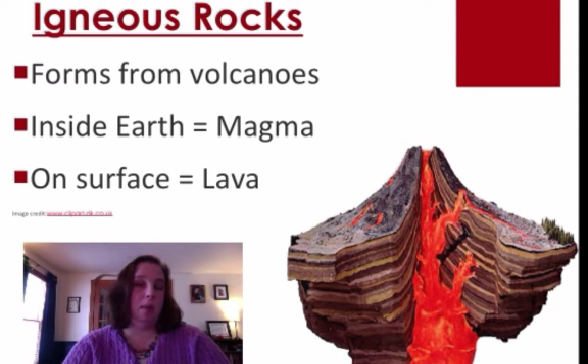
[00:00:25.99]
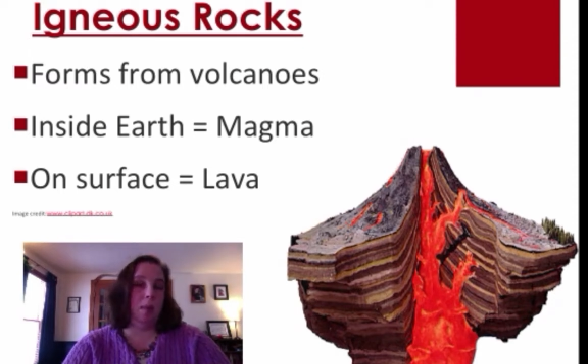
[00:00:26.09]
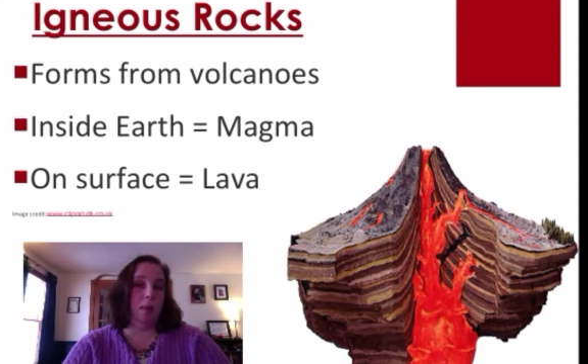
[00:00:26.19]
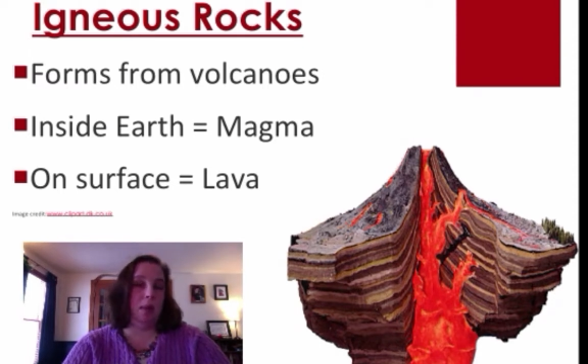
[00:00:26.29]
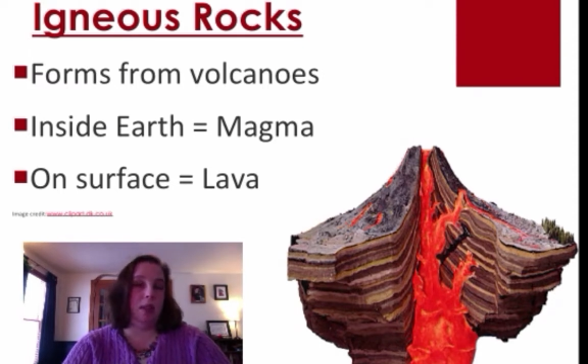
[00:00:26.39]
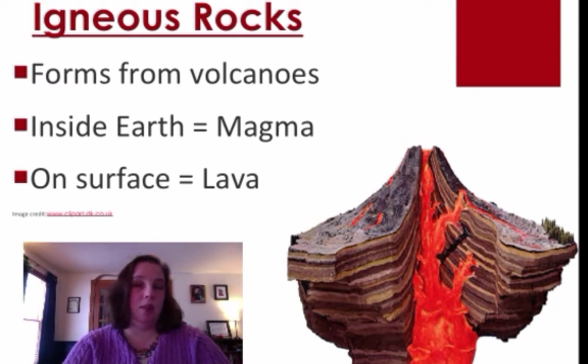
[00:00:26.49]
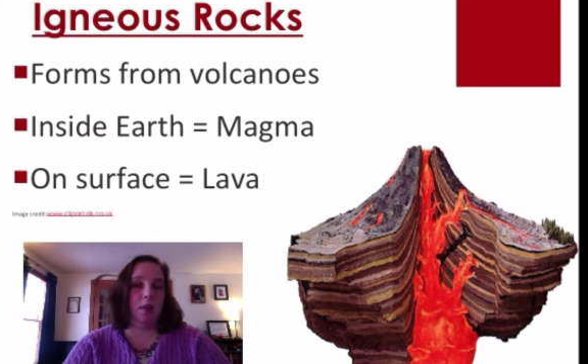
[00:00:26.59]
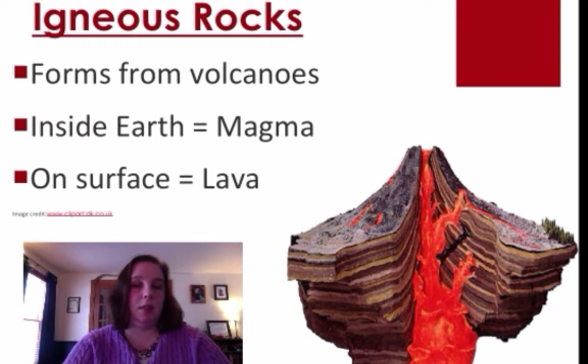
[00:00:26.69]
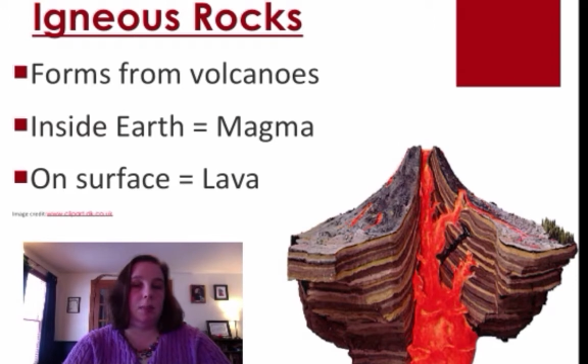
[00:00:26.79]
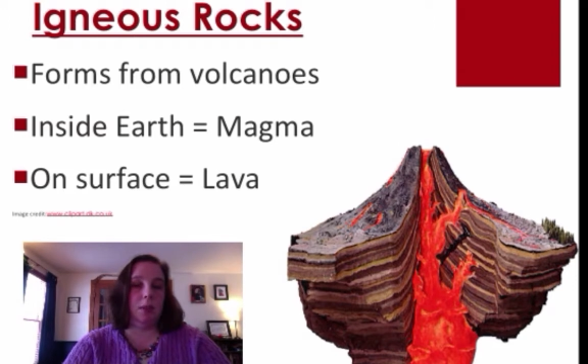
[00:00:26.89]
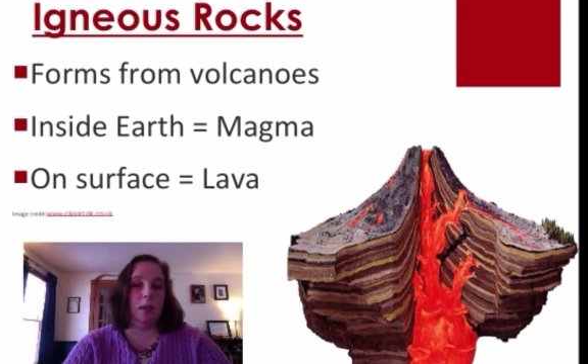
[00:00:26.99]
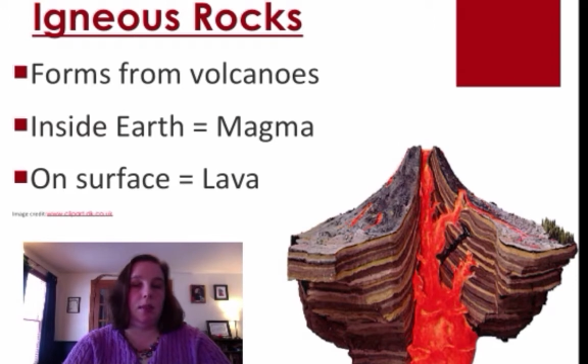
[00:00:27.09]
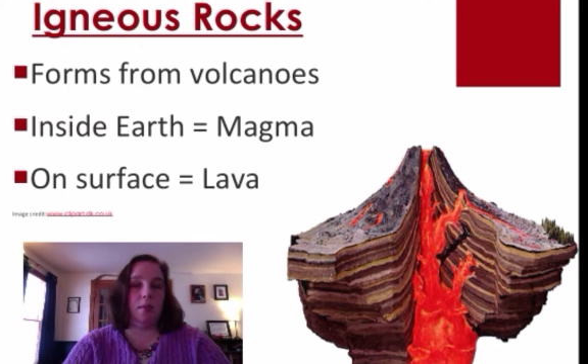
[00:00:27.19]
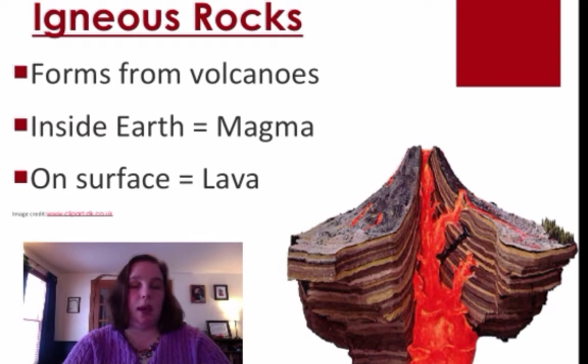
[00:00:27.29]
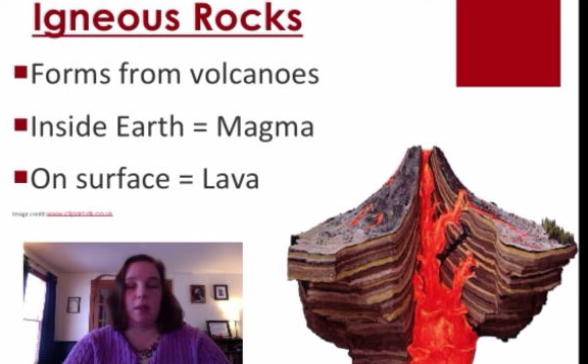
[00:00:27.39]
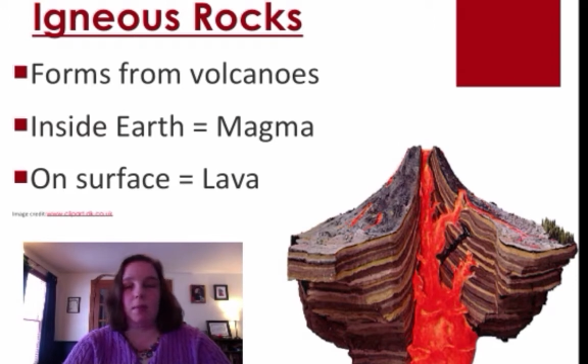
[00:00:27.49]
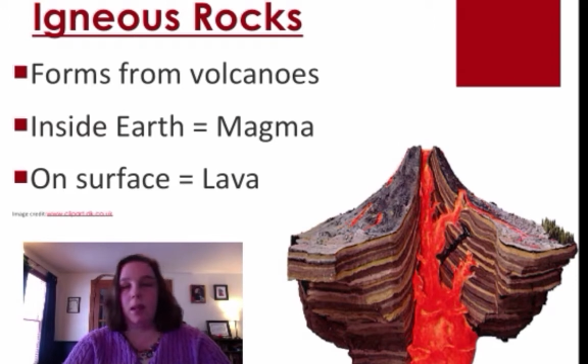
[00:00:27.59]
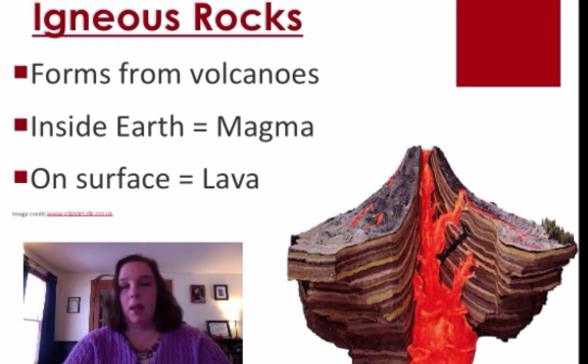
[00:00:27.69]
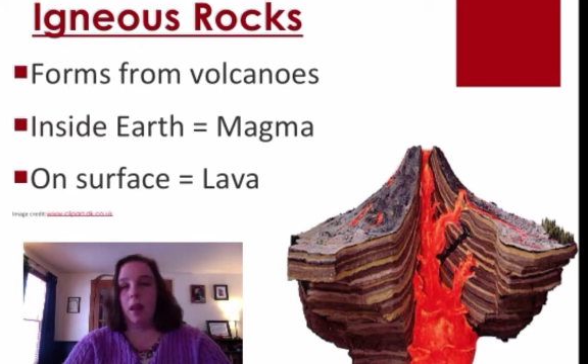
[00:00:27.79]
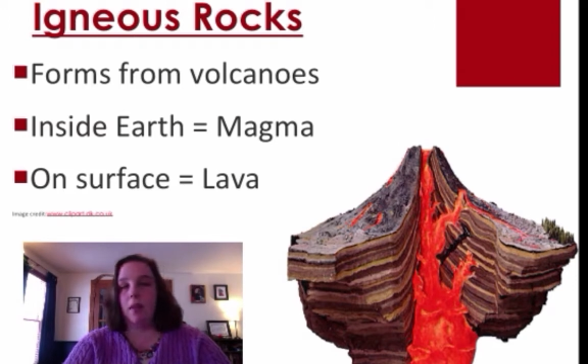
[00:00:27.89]
Remember, the difference between magma
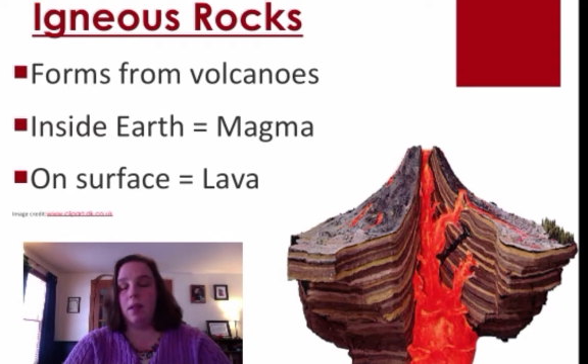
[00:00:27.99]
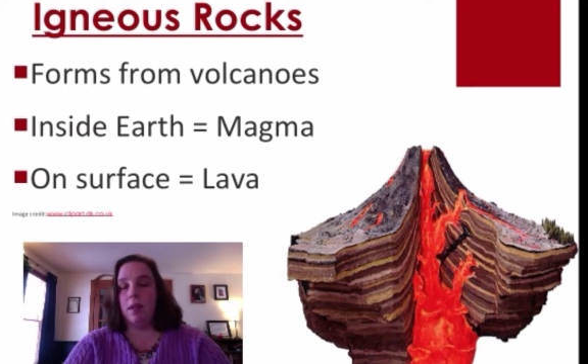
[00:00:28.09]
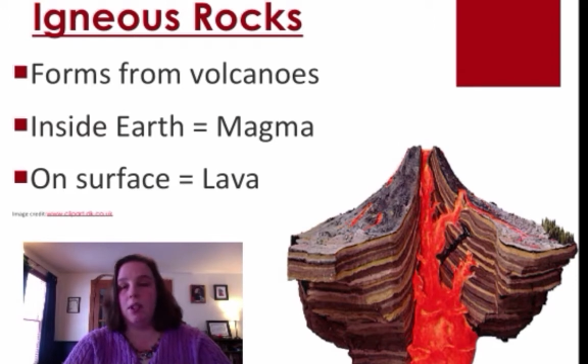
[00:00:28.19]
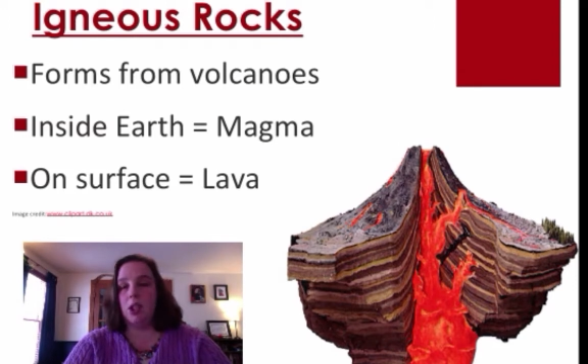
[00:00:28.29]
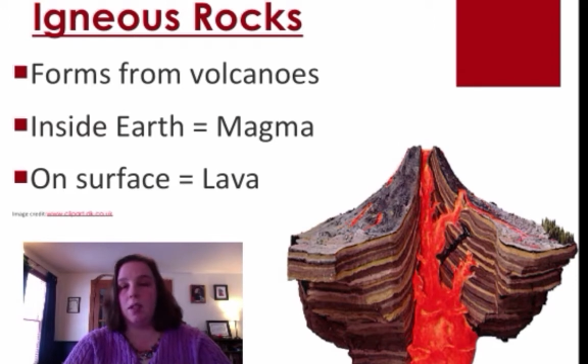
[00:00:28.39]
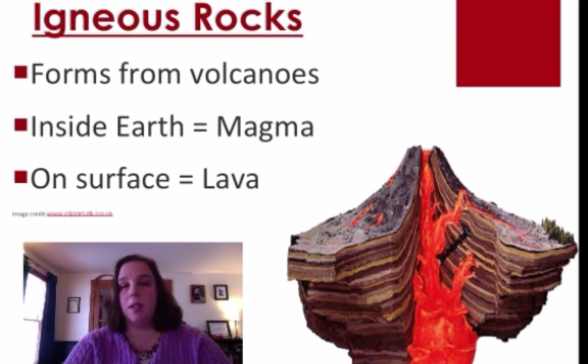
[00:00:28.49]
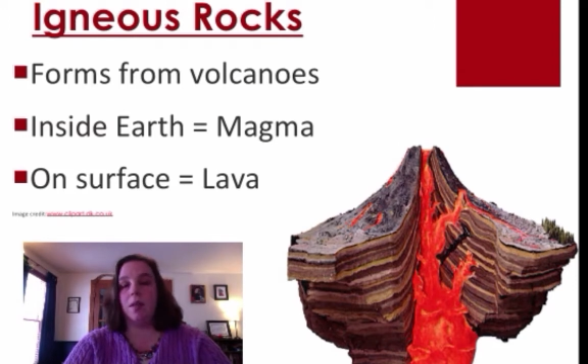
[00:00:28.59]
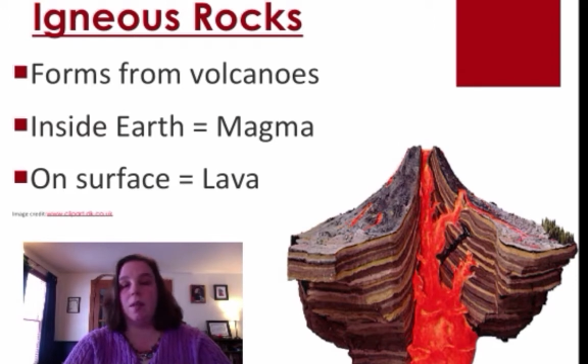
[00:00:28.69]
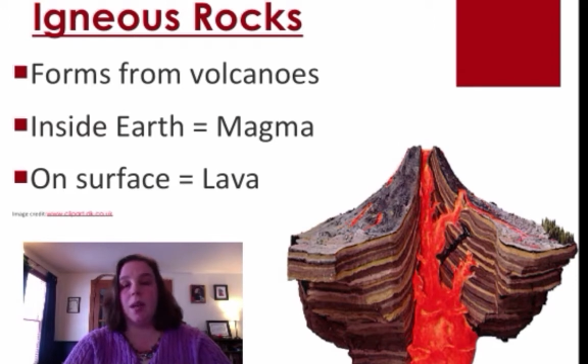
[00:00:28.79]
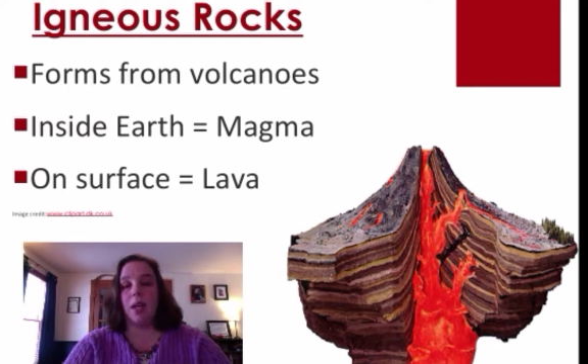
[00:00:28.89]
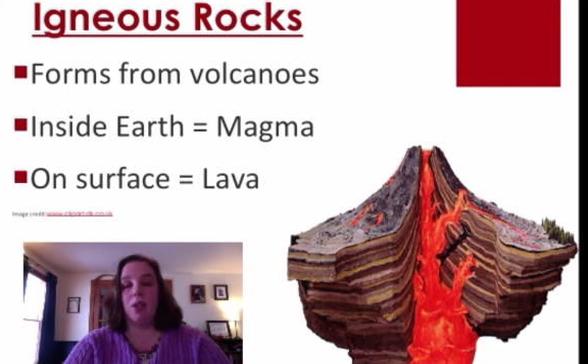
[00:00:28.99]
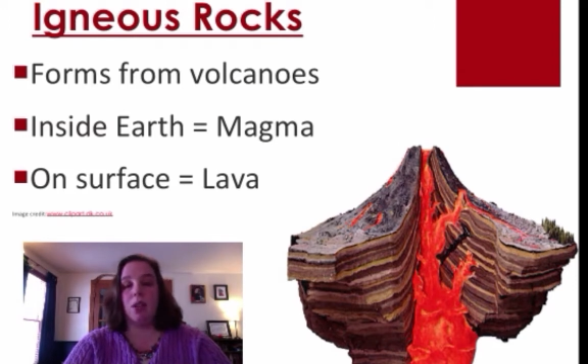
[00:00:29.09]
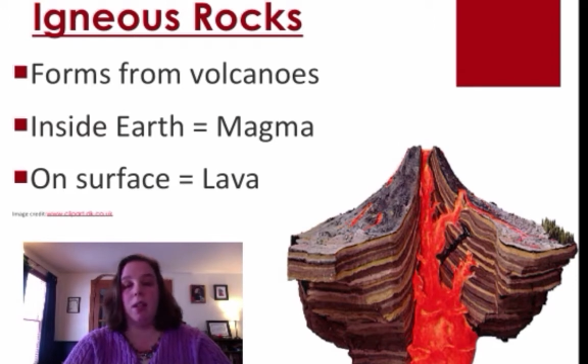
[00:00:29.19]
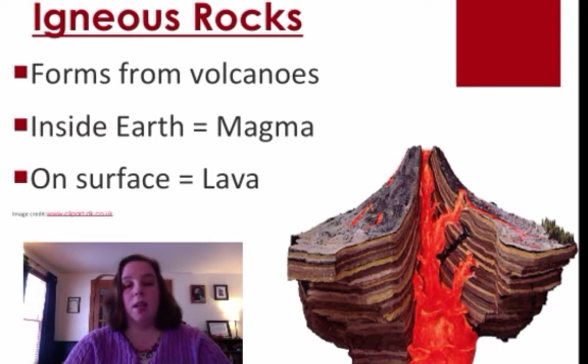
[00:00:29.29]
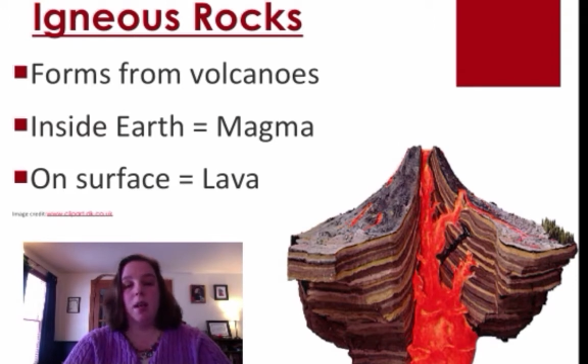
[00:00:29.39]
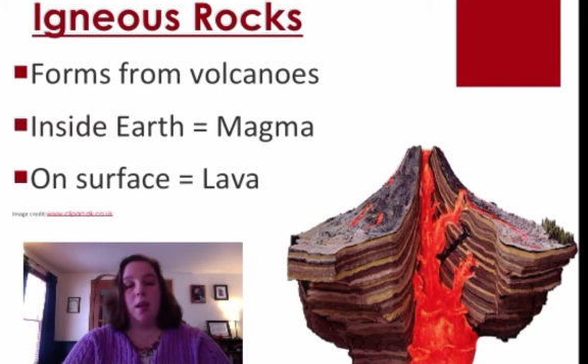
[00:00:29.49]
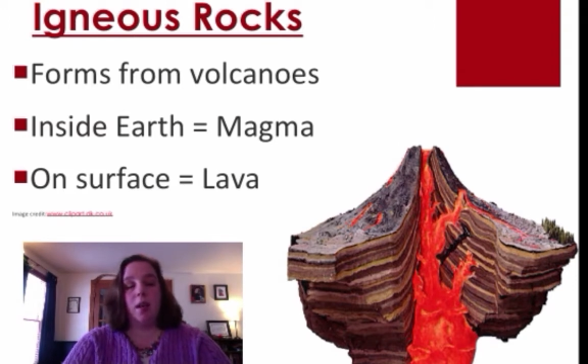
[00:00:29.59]
and lava is just location.